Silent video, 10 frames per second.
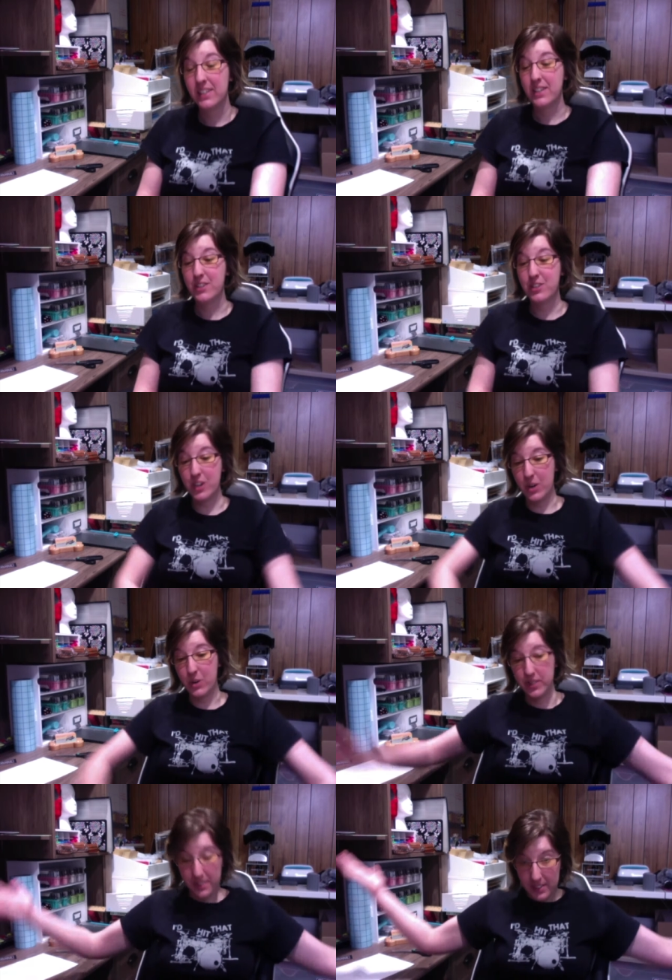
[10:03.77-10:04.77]

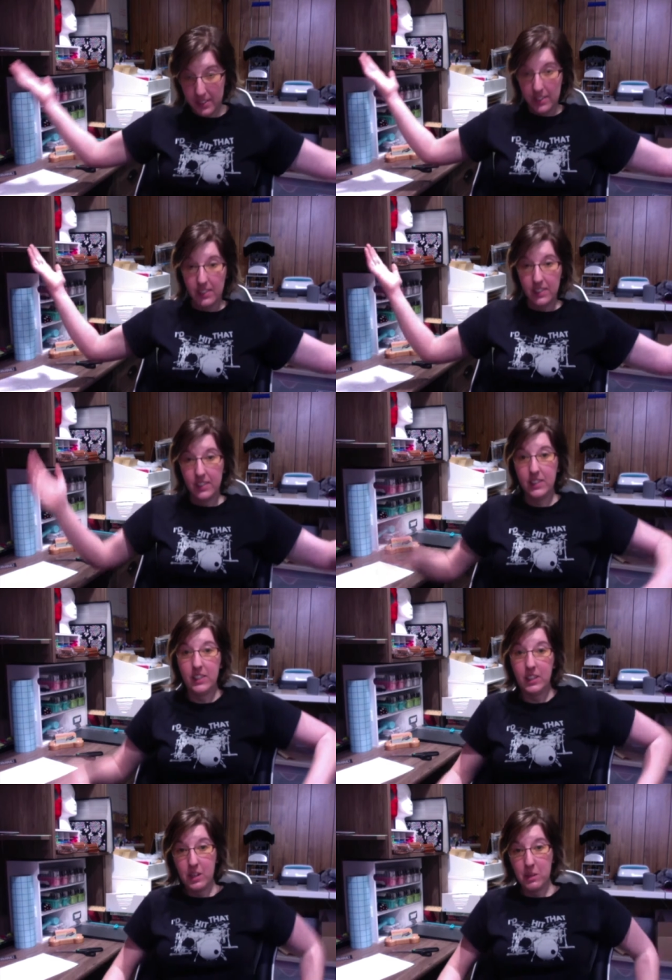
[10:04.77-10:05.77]
so
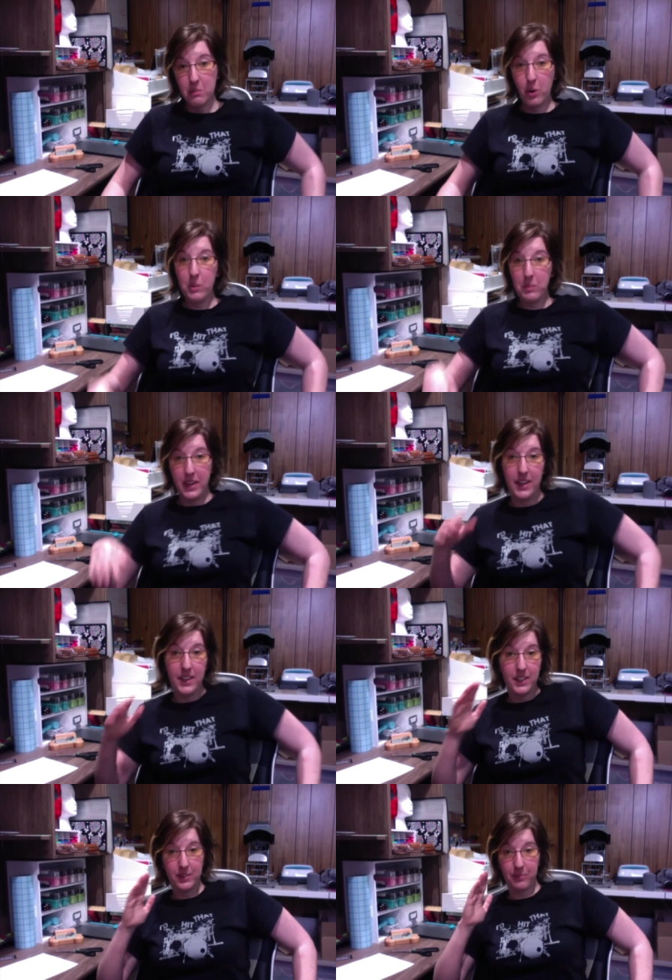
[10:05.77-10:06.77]
point
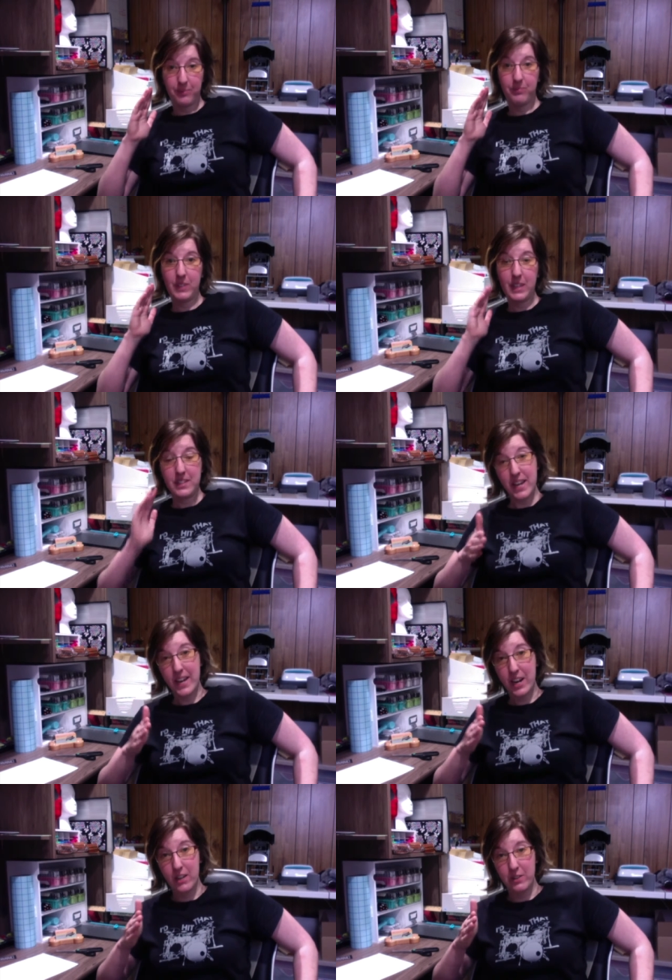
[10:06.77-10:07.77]
being, take
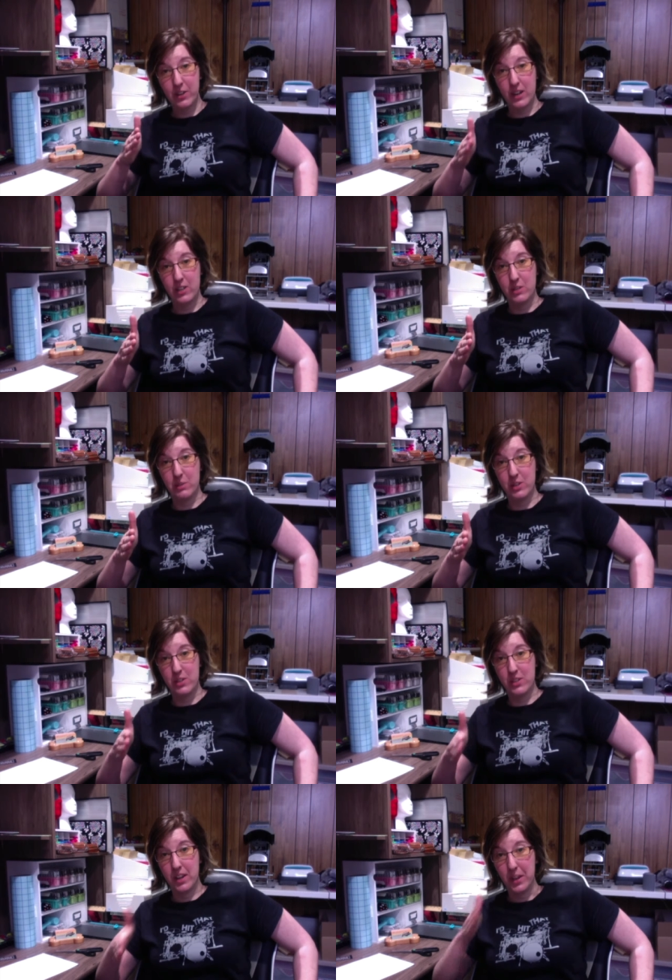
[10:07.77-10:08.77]
care of your
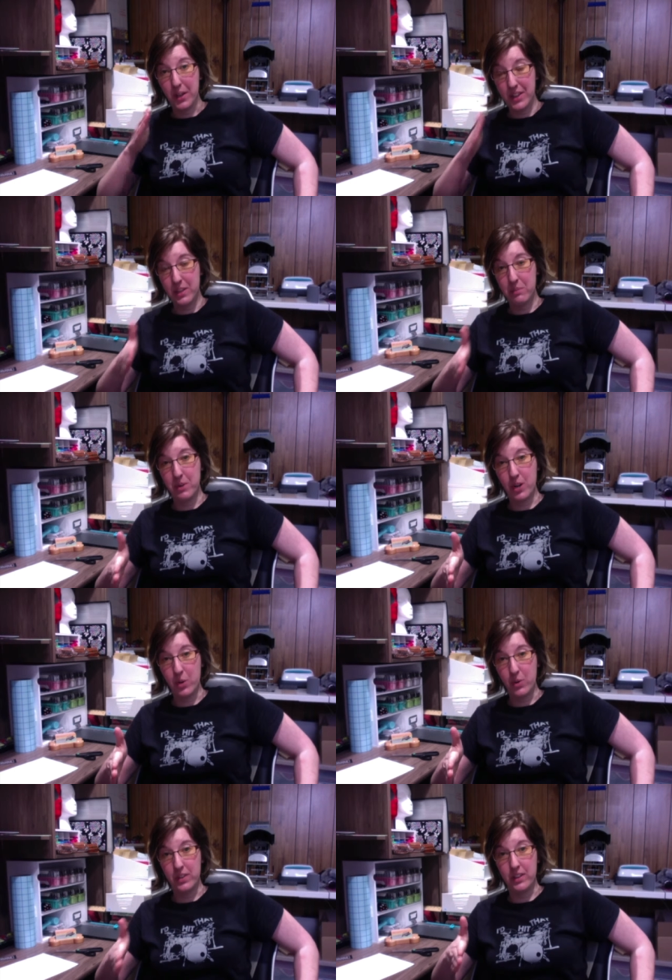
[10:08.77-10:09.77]
customers. Let them
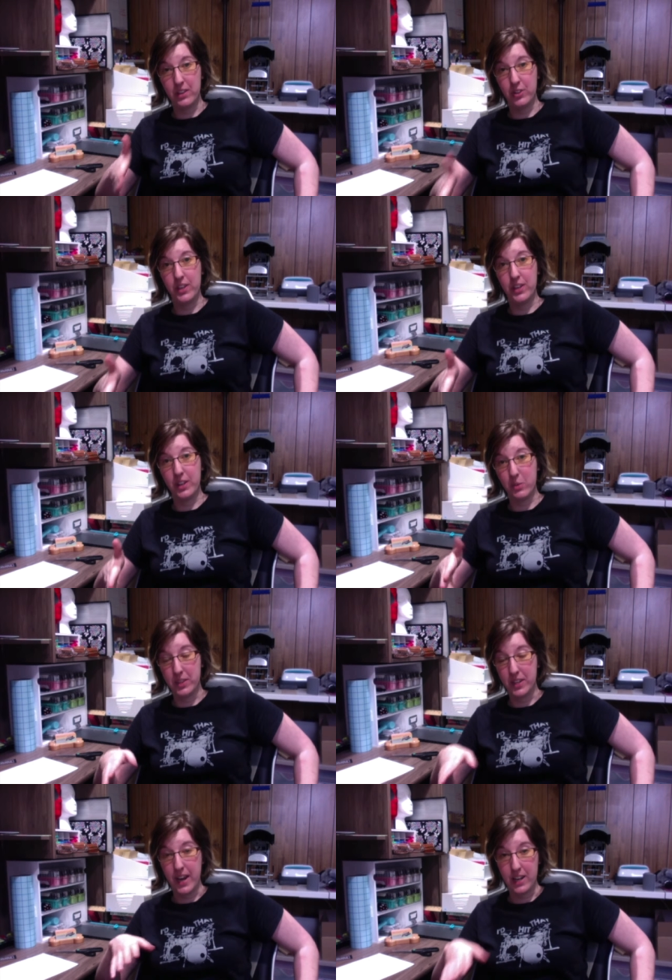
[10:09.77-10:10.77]
know that they're dealing
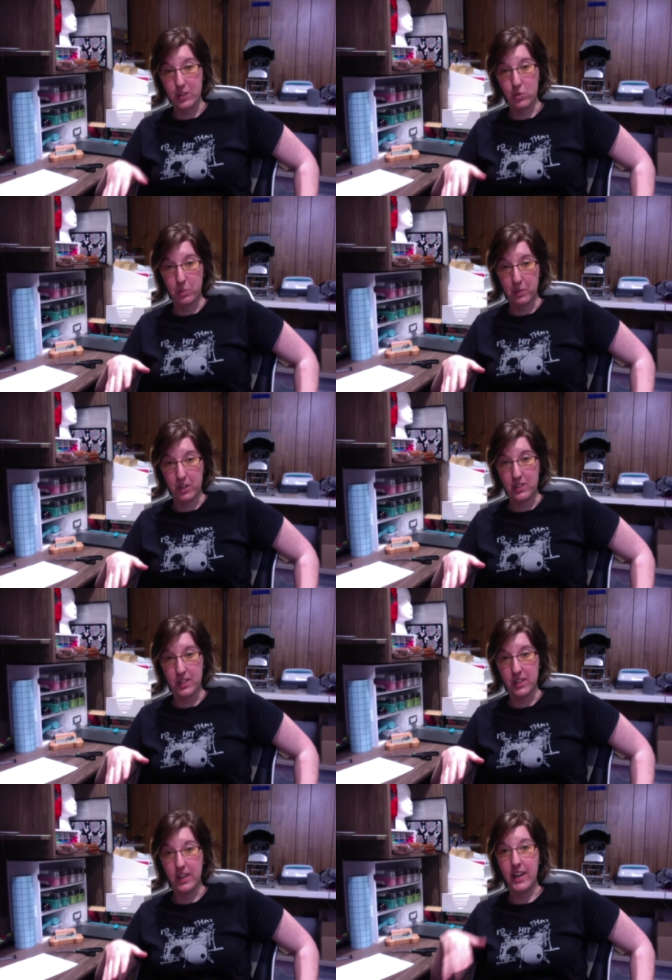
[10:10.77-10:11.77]
with an actual
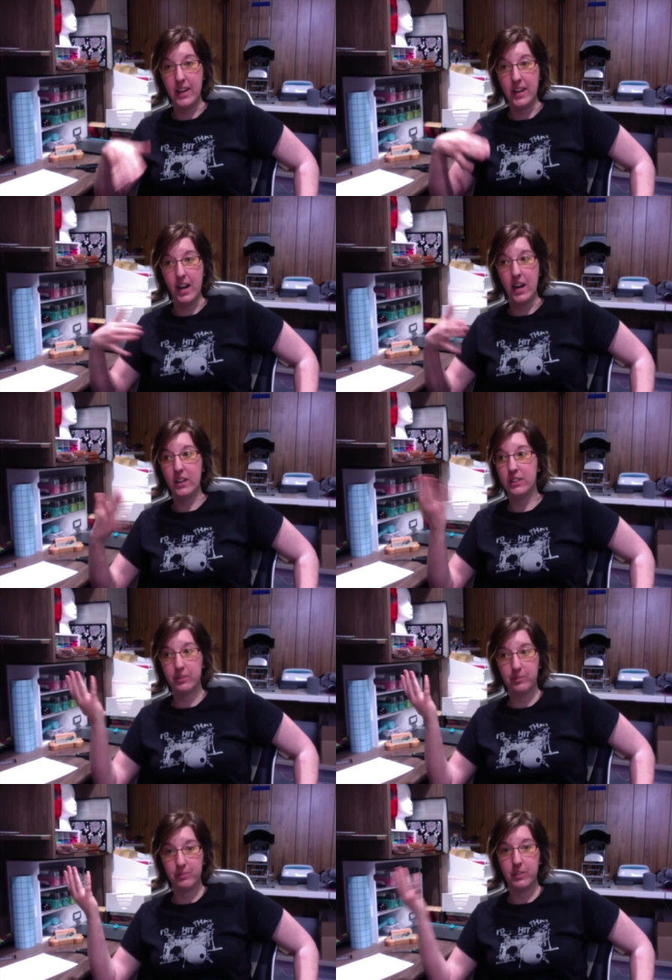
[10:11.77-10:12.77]
person and not
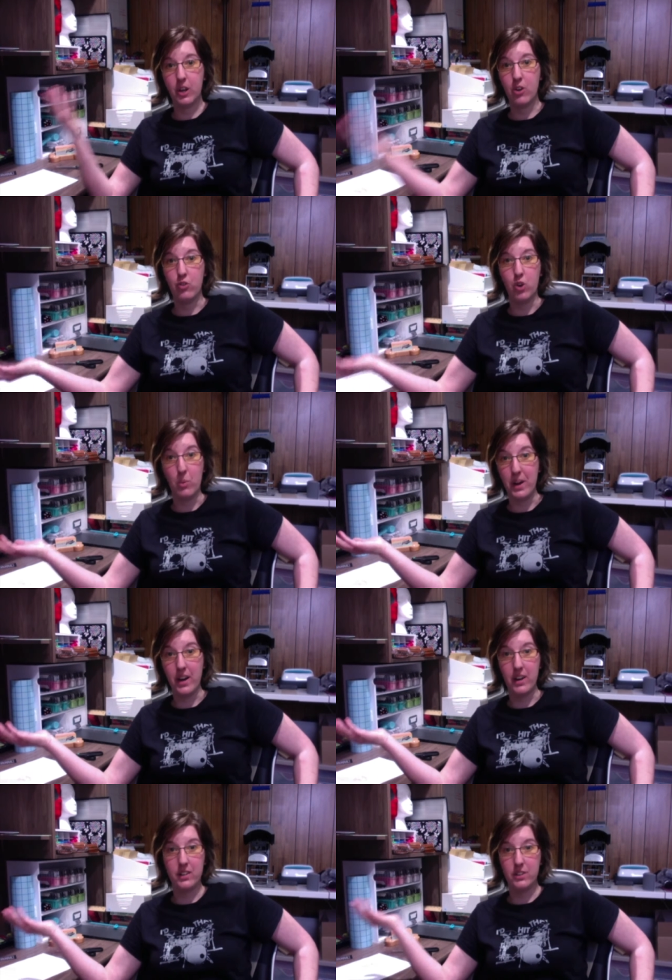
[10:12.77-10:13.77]
a
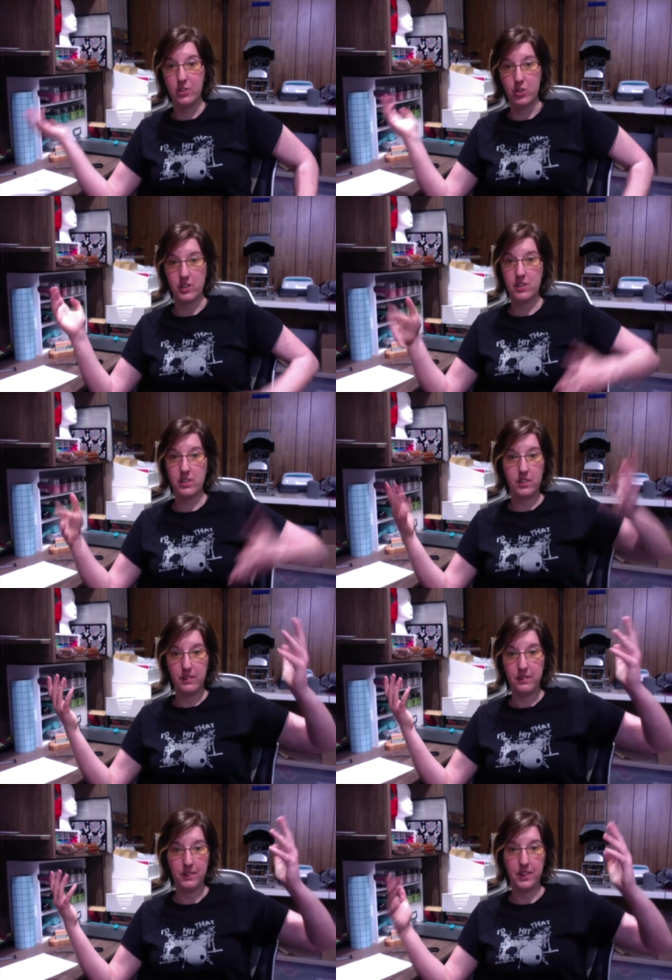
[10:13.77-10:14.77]
robot just
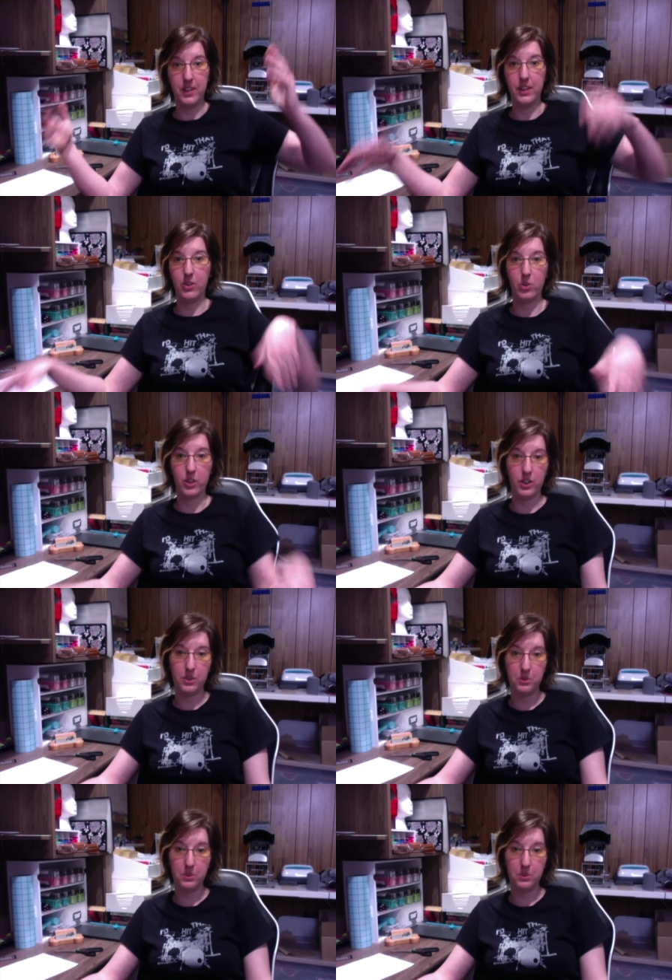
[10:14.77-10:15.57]
fulfilling an order,